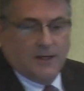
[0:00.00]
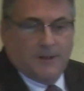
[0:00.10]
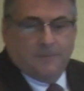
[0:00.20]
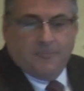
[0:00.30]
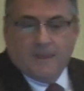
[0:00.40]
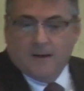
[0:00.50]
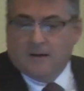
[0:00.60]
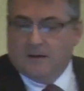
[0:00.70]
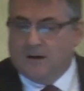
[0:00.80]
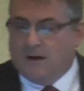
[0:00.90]
on.
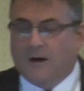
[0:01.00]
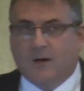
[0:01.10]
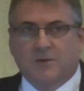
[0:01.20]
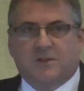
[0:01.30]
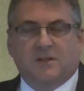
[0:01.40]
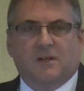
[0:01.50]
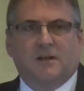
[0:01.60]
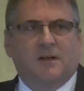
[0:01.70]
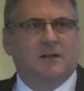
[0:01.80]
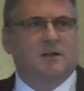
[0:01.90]
I was
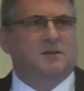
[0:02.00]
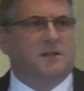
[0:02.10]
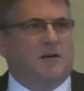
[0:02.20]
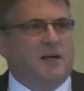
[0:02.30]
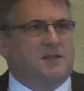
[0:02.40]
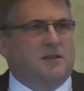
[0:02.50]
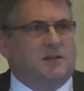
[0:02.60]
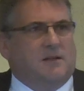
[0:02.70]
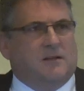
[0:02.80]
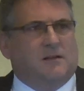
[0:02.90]
delighted,
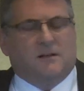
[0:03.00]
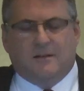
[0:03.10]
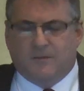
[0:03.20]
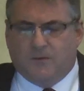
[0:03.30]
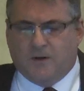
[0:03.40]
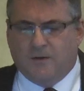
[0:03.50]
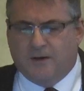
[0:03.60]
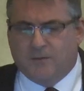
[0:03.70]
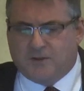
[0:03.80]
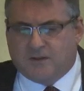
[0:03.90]
although
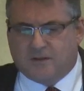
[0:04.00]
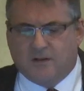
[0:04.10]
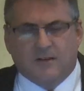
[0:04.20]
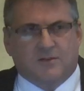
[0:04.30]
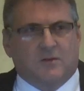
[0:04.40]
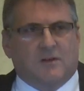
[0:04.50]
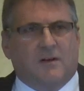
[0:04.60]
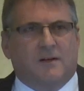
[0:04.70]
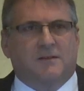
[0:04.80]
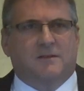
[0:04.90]
it was
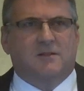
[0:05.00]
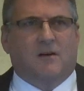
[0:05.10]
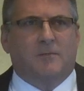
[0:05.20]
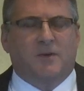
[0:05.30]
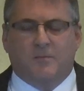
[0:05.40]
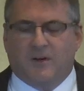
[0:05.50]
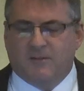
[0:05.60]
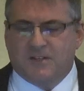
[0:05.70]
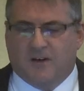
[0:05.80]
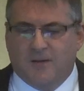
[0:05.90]
kind of timely with my
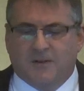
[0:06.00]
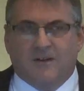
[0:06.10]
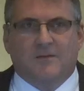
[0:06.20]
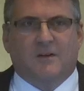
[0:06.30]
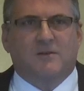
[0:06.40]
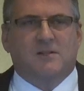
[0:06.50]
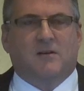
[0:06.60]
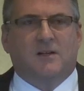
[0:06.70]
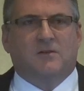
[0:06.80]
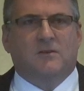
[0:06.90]
retirement. I
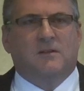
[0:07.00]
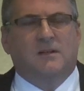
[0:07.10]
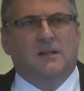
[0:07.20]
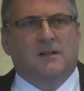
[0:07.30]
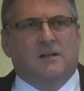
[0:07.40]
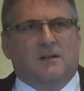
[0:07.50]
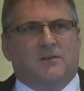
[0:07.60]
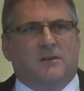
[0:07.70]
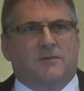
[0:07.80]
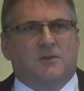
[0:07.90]
retired on the
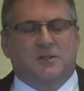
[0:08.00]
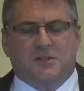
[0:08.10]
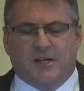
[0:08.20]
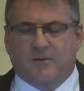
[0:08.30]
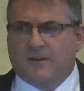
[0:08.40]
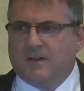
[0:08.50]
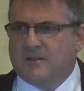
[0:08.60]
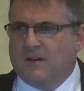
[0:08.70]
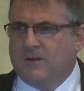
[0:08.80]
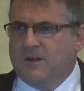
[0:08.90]
31st of January. I think
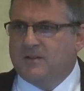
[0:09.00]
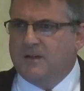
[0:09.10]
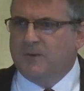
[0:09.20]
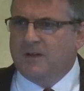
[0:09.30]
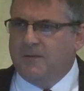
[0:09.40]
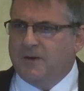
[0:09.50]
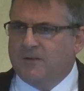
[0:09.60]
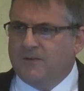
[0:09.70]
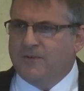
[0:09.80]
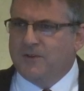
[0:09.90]
Tony sent me an email
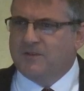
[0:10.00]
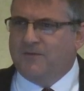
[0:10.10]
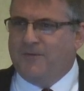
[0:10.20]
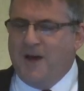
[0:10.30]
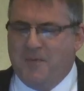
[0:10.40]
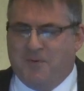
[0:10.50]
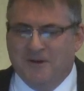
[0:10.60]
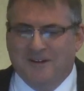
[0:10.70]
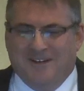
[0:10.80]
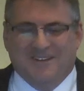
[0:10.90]
on the 1st of
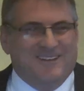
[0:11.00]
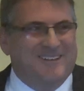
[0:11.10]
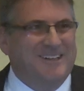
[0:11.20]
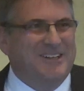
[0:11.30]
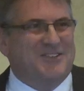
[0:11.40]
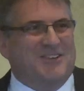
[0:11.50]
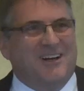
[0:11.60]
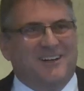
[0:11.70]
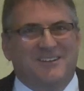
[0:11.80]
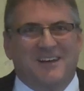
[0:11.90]
Feb
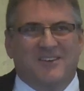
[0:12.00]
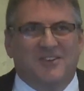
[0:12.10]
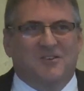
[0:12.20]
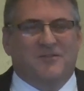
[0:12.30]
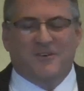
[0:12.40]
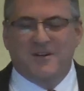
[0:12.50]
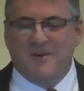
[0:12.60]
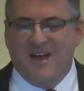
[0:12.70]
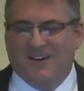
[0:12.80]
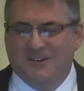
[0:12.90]
saying, now that you're a free
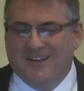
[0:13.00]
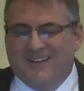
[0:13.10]
man,